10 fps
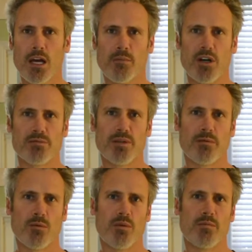Most
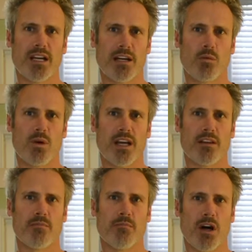people would be unaware
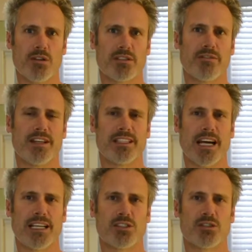that most of their
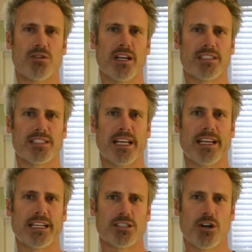daily stress and
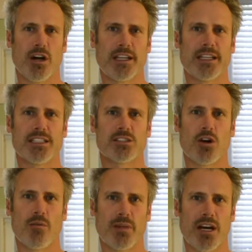anxiety is
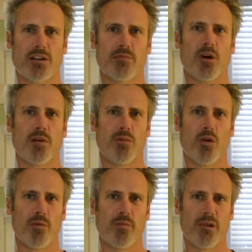compounded by
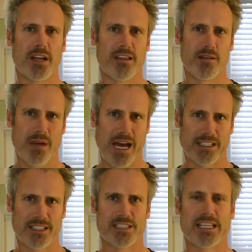poor breathing
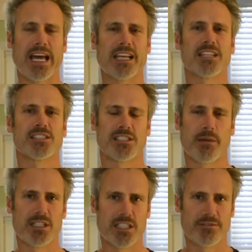patterns and a
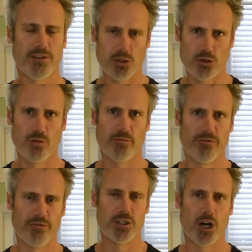semi-dysfunctional
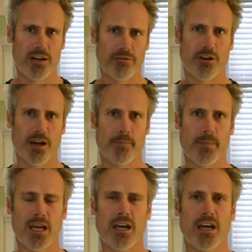diaphragm.
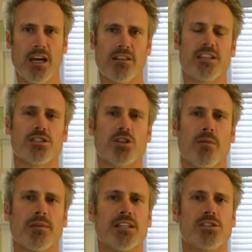This is
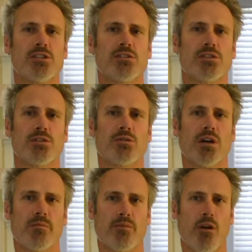commonly due to
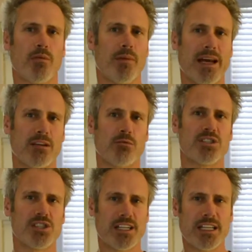a problematic
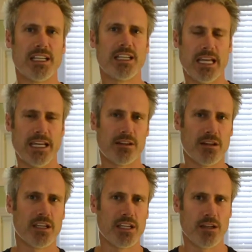rigidity in
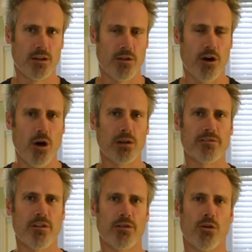the whole of
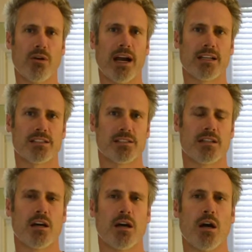the thorax.
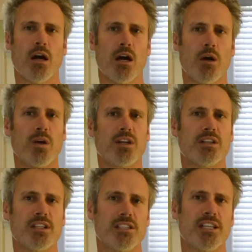We could
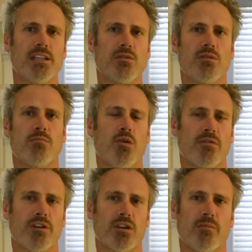continue with more of
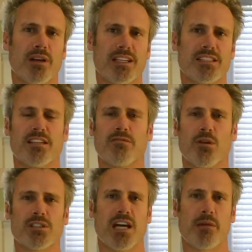the complexity of
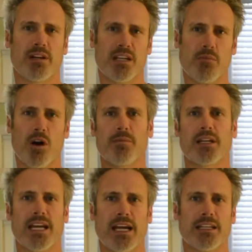what's happening
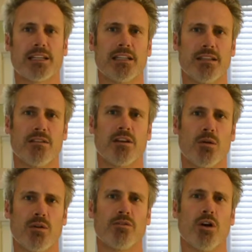biomechanically, though
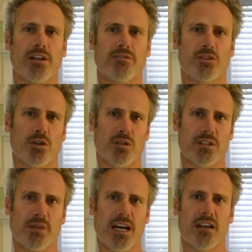we've not even talked
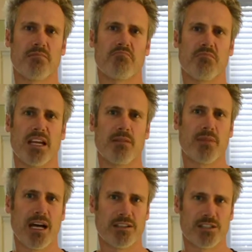about
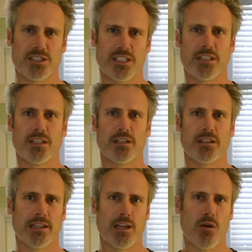imbalances in
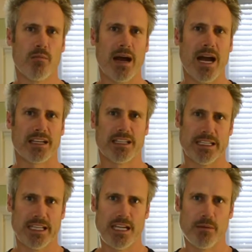the lower back and
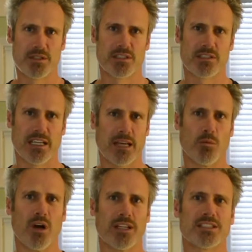hips and
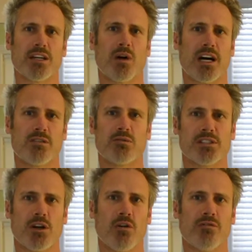why it's so hard to
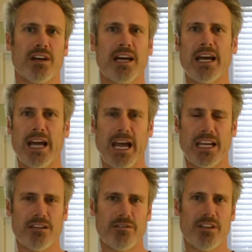resolve
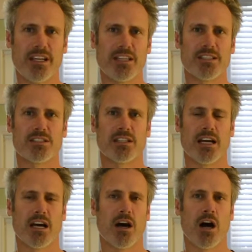any of these
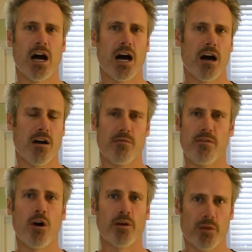
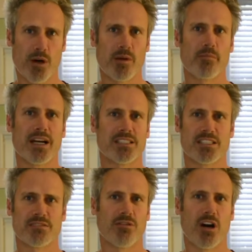on a permanent
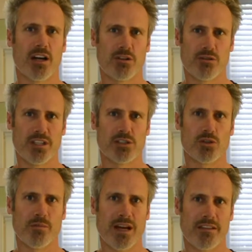basis via
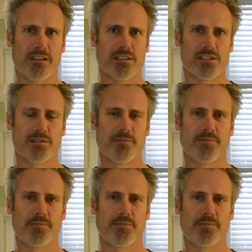traditional methods.